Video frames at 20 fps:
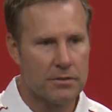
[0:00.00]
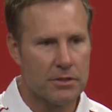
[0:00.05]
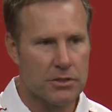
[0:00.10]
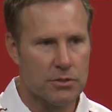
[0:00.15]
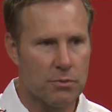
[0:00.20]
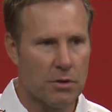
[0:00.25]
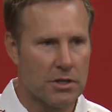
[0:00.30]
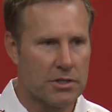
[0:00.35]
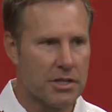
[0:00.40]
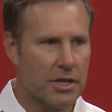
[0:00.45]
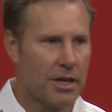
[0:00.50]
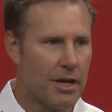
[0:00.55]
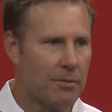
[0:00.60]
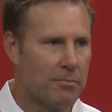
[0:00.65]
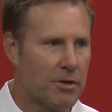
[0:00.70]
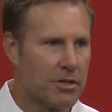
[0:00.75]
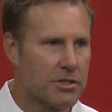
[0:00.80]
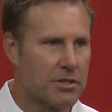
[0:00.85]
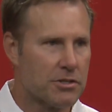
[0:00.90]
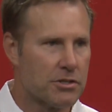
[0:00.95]
just want to say how
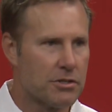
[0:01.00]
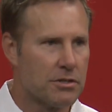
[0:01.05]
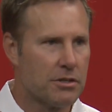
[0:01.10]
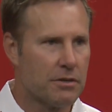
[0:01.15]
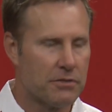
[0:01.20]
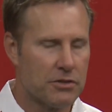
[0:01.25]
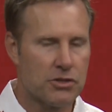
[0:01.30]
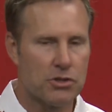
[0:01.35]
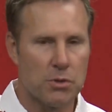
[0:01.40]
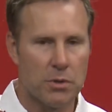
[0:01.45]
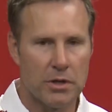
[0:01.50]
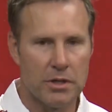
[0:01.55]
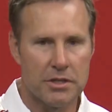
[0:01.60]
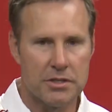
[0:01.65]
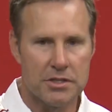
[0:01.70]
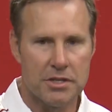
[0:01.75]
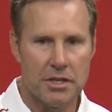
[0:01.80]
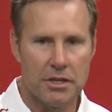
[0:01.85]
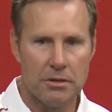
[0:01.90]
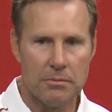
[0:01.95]
much of a joy
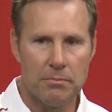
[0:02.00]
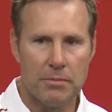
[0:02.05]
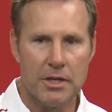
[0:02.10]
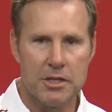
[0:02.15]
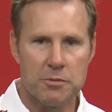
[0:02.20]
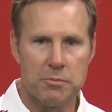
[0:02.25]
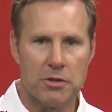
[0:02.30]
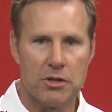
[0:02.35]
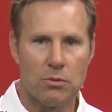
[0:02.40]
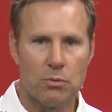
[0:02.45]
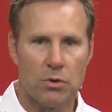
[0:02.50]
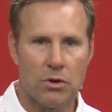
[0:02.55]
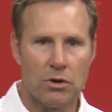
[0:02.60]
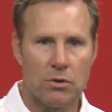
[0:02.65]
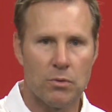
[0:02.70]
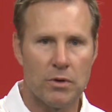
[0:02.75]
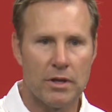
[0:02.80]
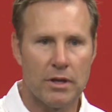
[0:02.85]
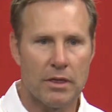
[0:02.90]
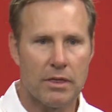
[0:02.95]
this team has been to
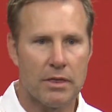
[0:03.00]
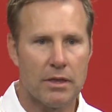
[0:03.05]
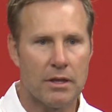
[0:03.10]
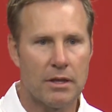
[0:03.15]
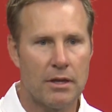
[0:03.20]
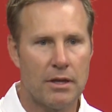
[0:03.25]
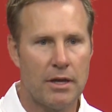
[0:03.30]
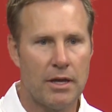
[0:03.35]
work with.